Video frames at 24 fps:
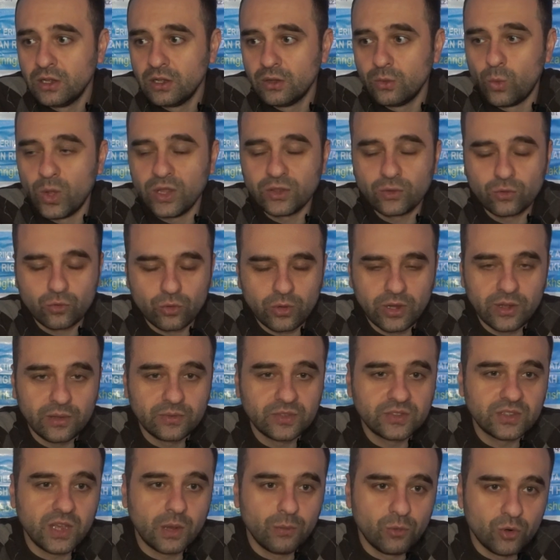went to a
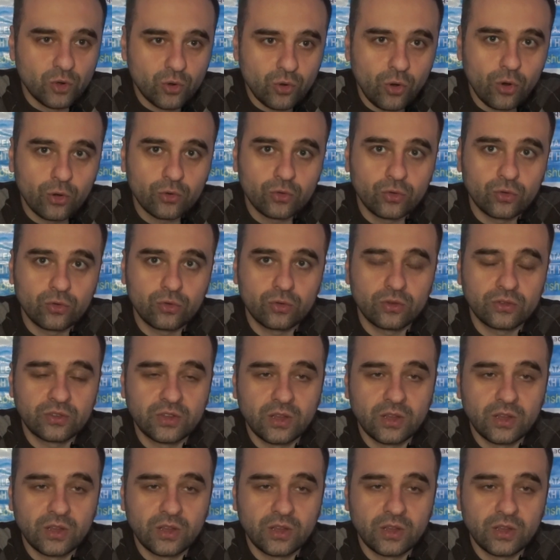summer course